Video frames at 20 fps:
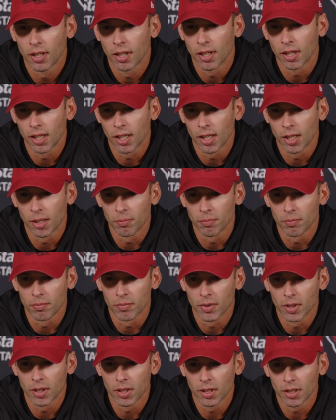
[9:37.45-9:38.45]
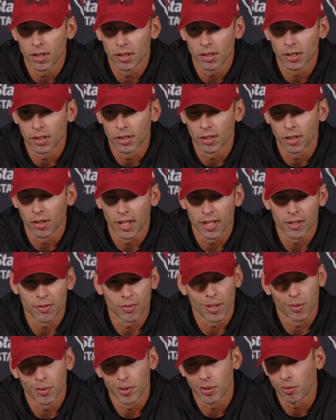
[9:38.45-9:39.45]
um, you know, that's
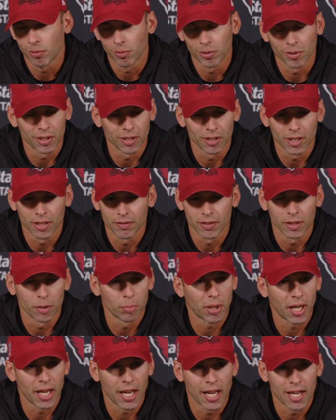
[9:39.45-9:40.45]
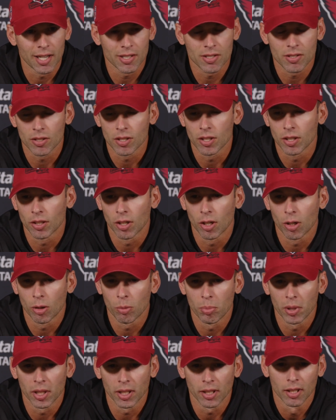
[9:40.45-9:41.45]
why we don't really live in the past, you know.
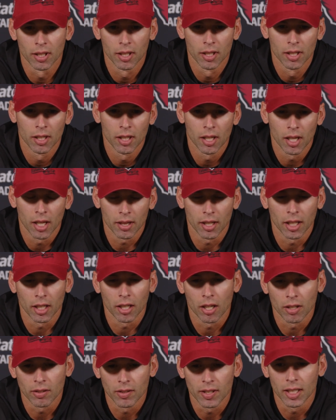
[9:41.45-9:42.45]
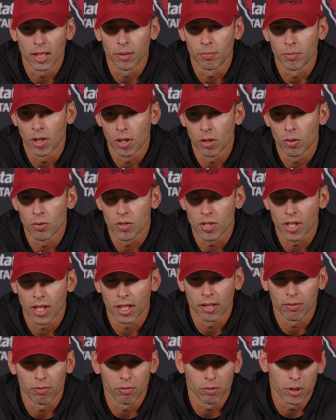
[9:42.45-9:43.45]
But I think our team knows
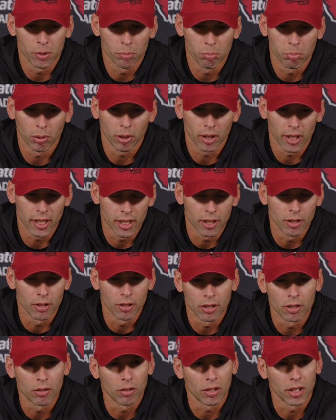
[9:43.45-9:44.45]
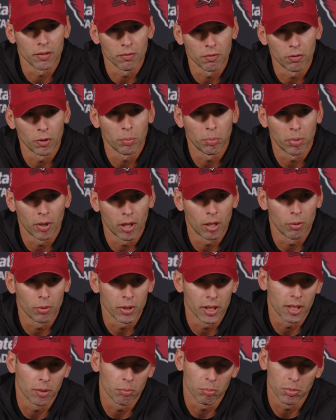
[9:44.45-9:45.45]
like if we play good, clean football,
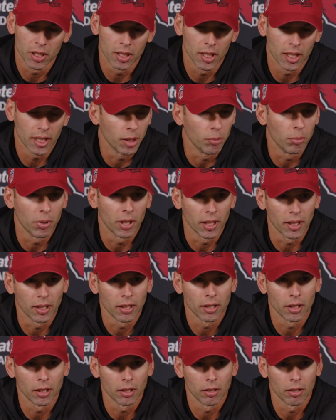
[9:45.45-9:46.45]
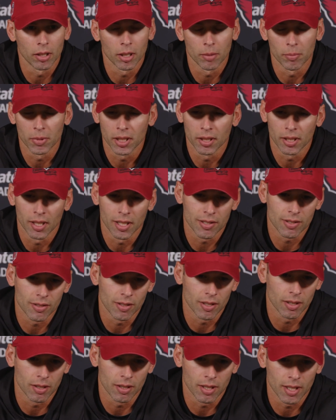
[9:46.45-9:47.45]
we can beat anybody. You know what I mean? That's
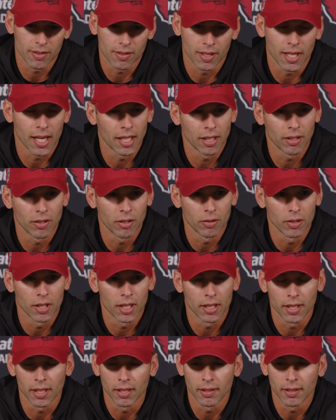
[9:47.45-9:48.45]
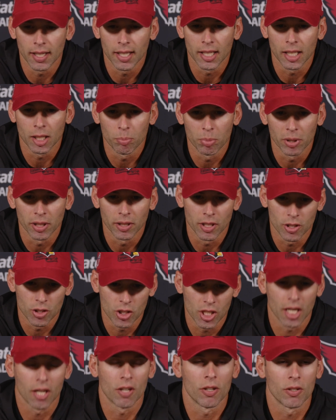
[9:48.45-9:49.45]
the that's the attitude that they take. But the
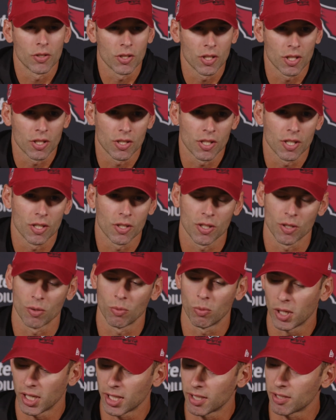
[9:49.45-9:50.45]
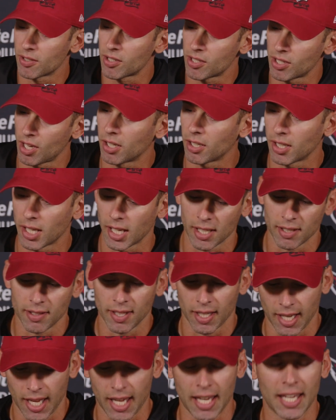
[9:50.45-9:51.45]
challenge is is you win Sunday
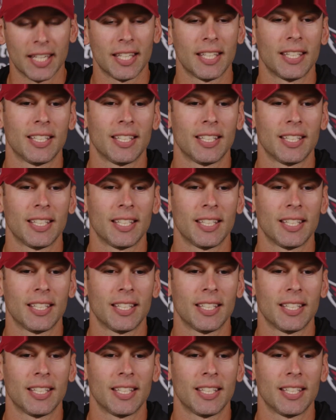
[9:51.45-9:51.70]
today